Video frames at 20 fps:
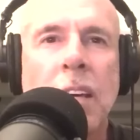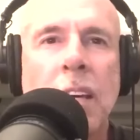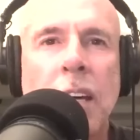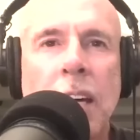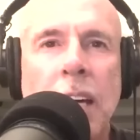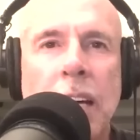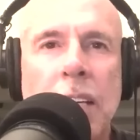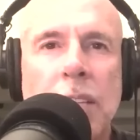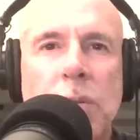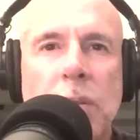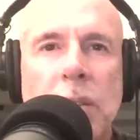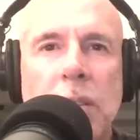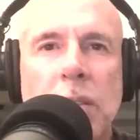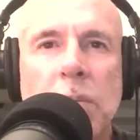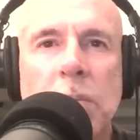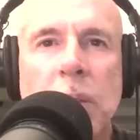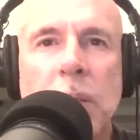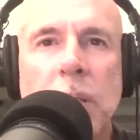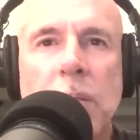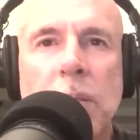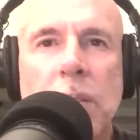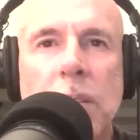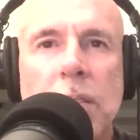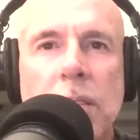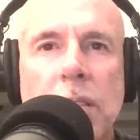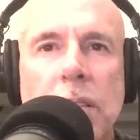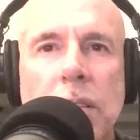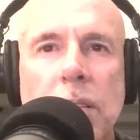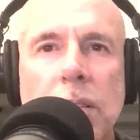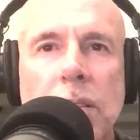Aswath Damodaran is
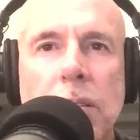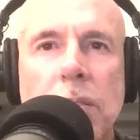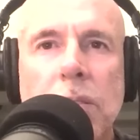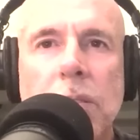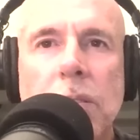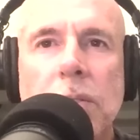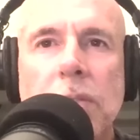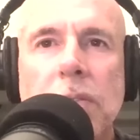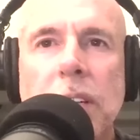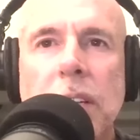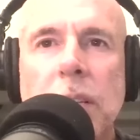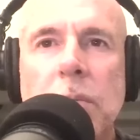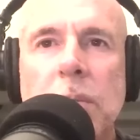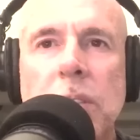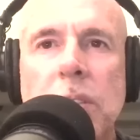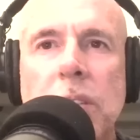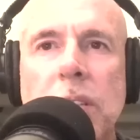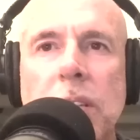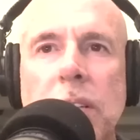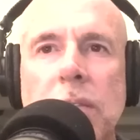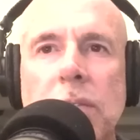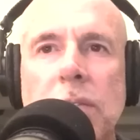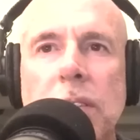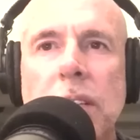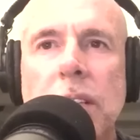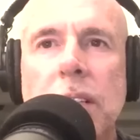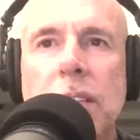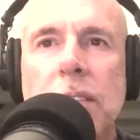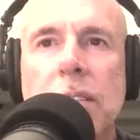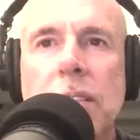the Kirchner Family Chair in
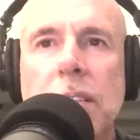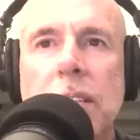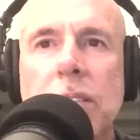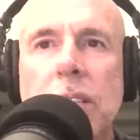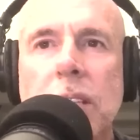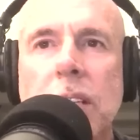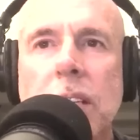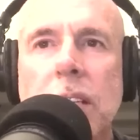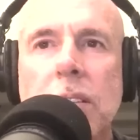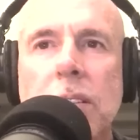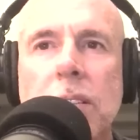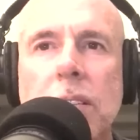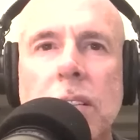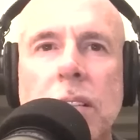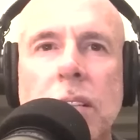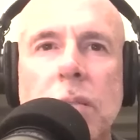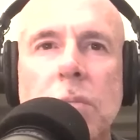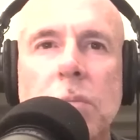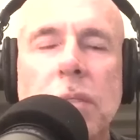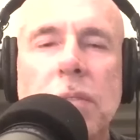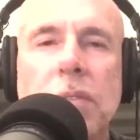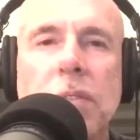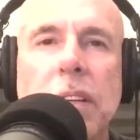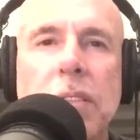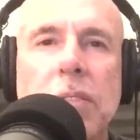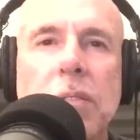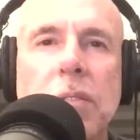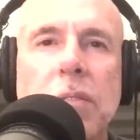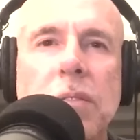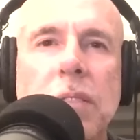Finance Education and
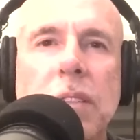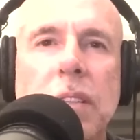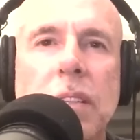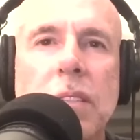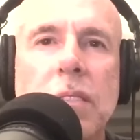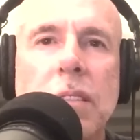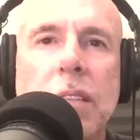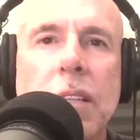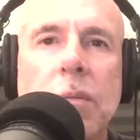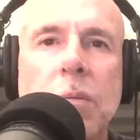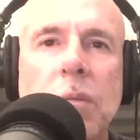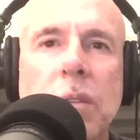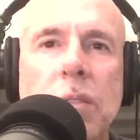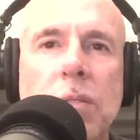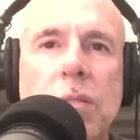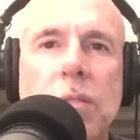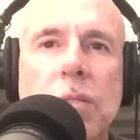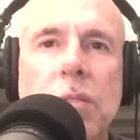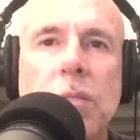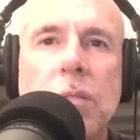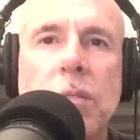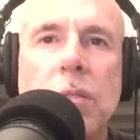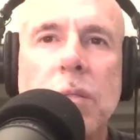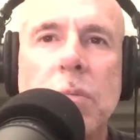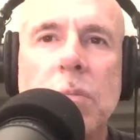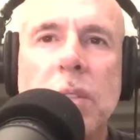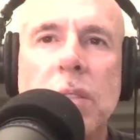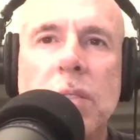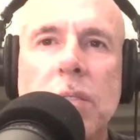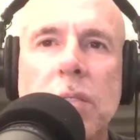Professor of Finance at NYU Stern School of
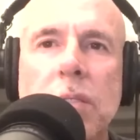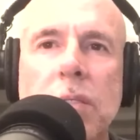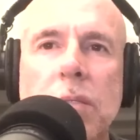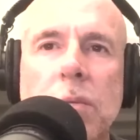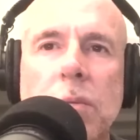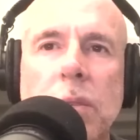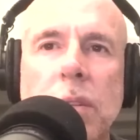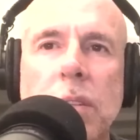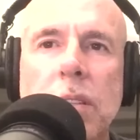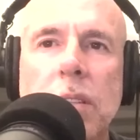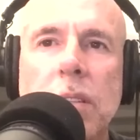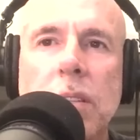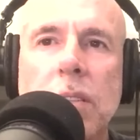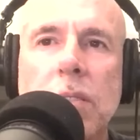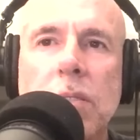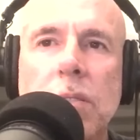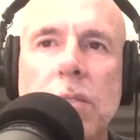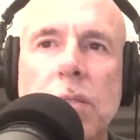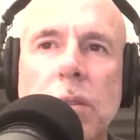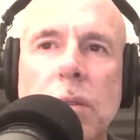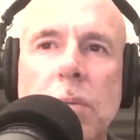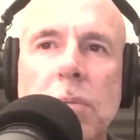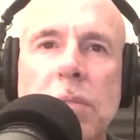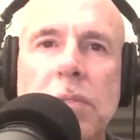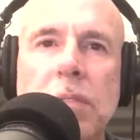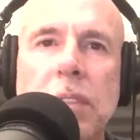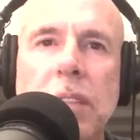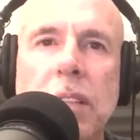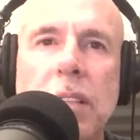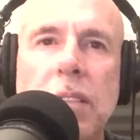Business, where he teaches corporate
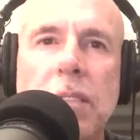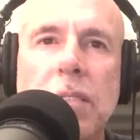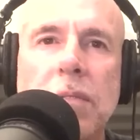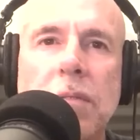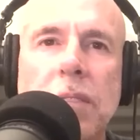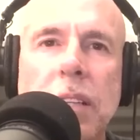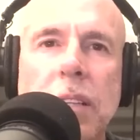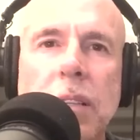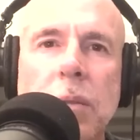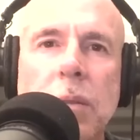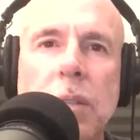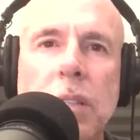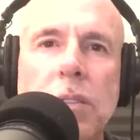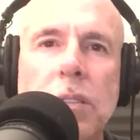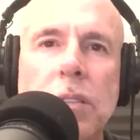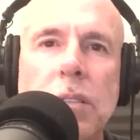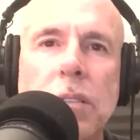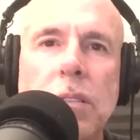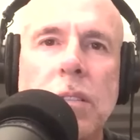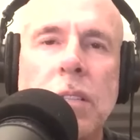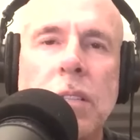finance and valuation.